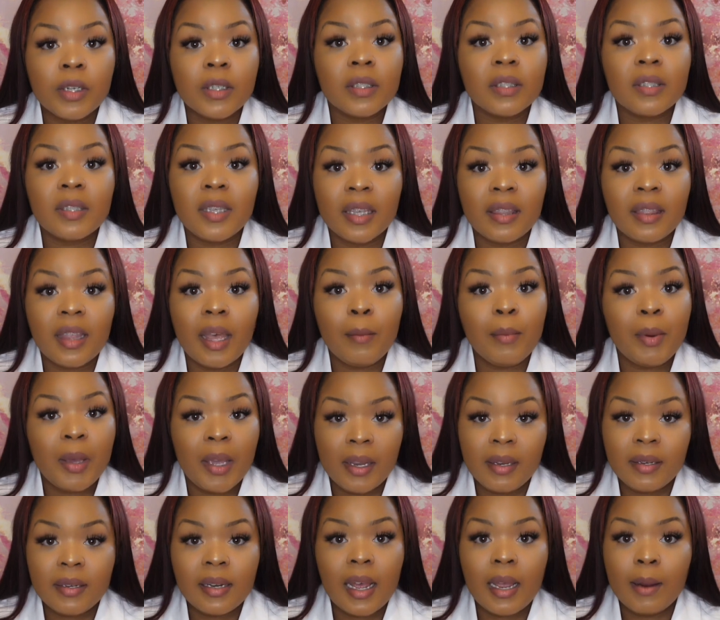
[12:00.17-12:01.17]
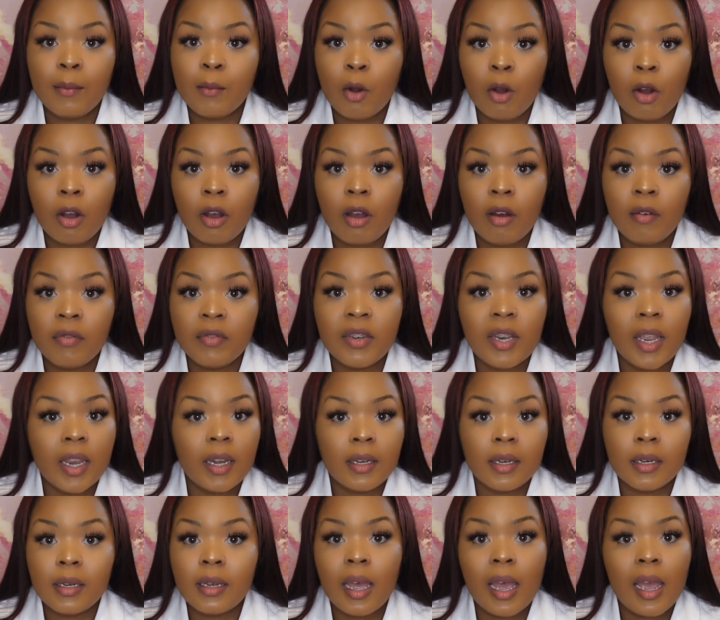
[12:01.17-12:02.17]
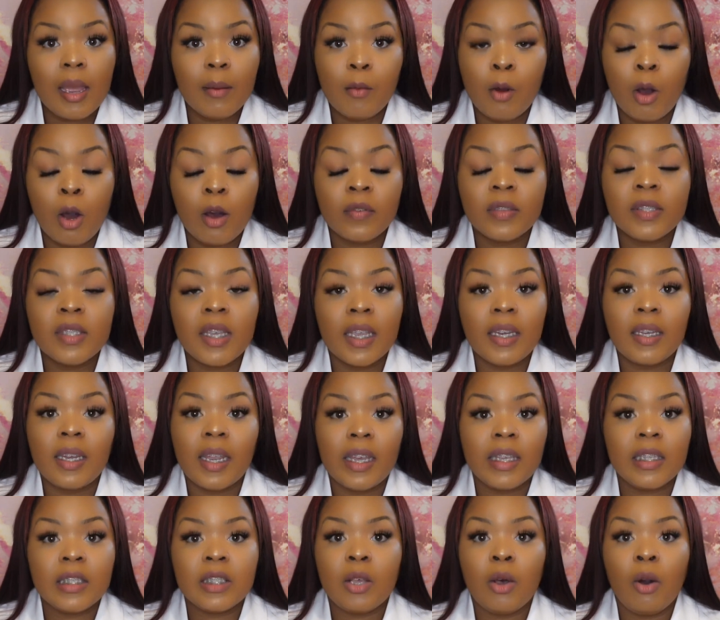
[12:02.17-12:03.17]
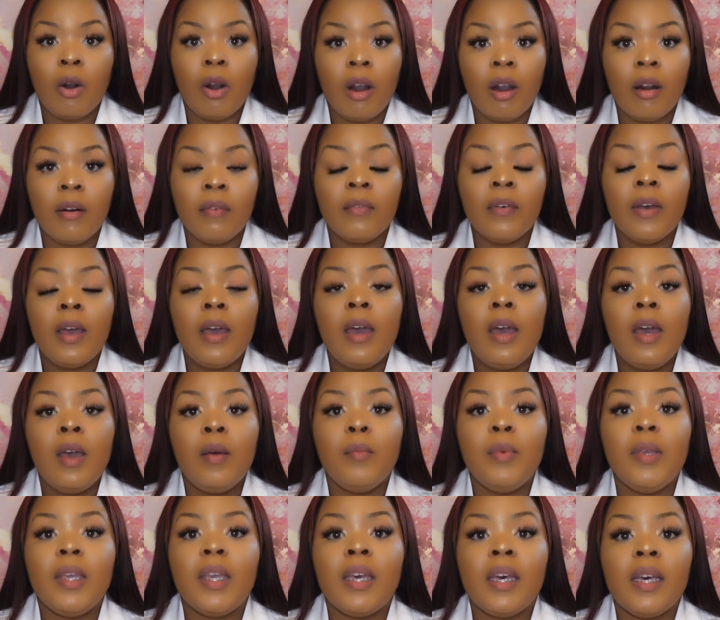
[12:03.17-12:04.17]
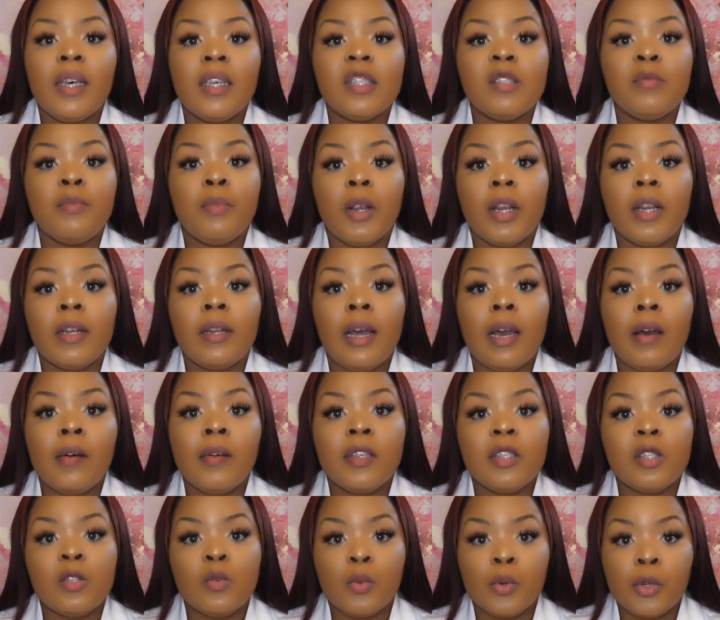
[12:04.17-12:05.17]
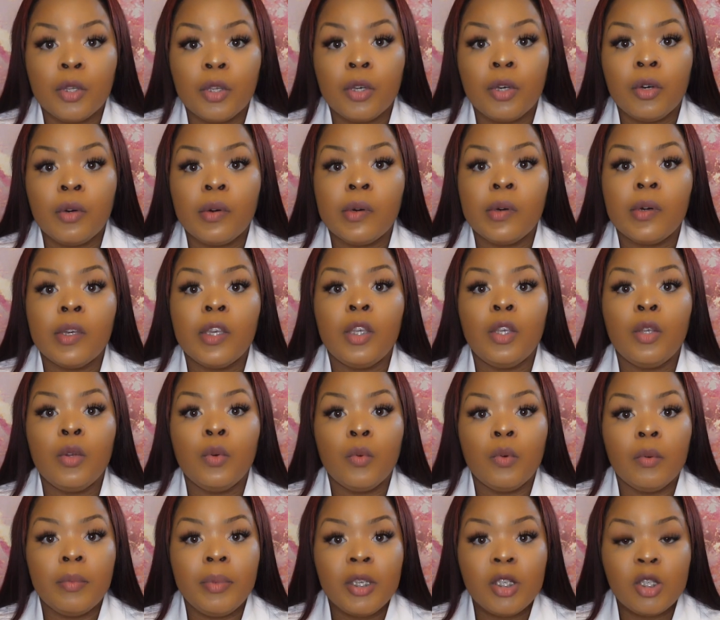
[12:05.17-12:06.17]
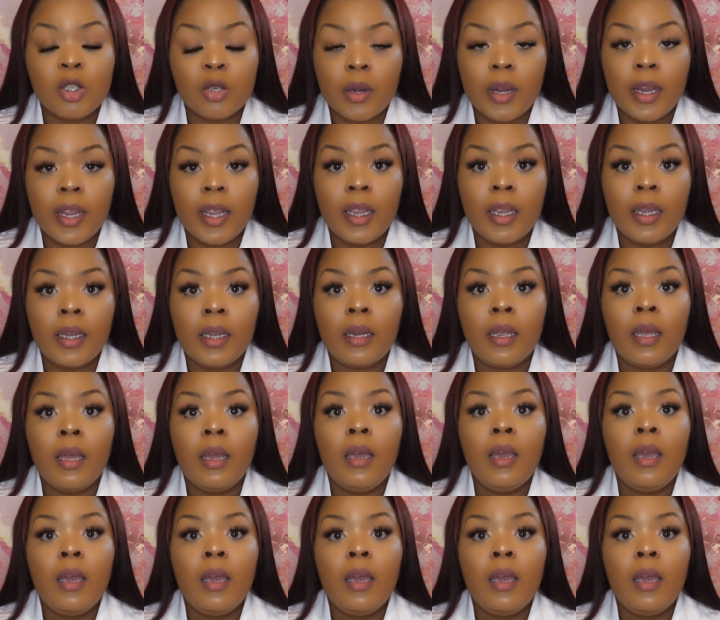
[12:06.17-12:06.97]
to take that paid time off, take the time off, take days off, because burnout is real. You will be drained.